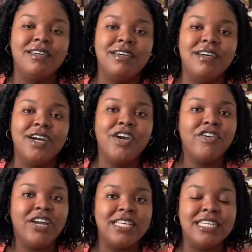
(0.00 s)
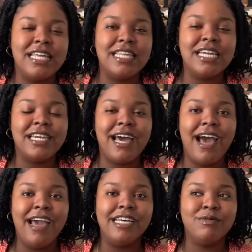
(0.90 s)
crazy. I think
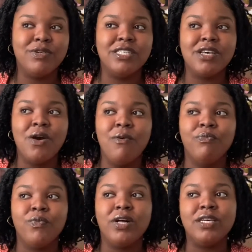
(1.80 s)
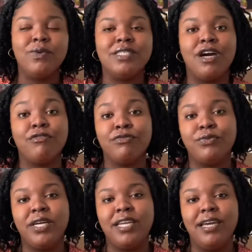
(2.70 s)
that experience, while it was not
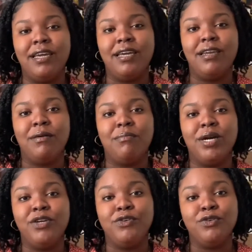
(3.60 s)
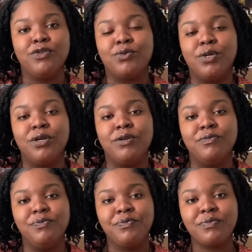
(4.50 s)
rooted in my usual
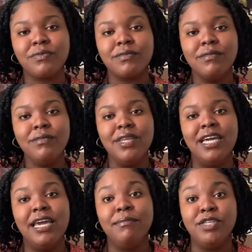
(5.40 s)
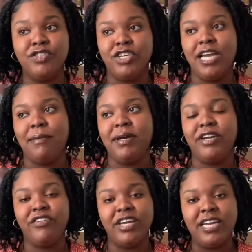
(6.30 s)
imagery and my
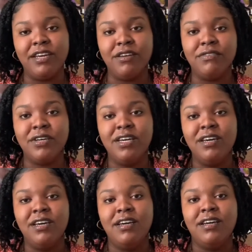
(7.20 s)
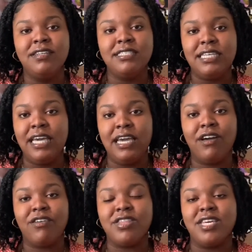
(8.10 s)
creative take
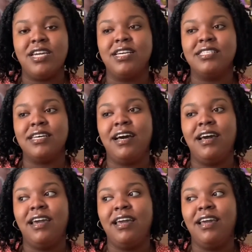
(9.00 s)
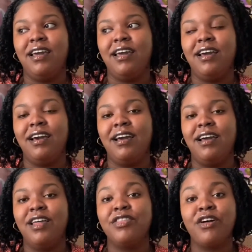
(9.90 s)
on things, I
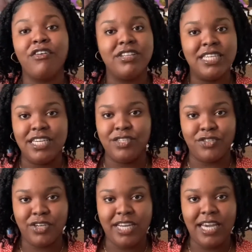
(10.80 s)
thoroughly enjoyed it. It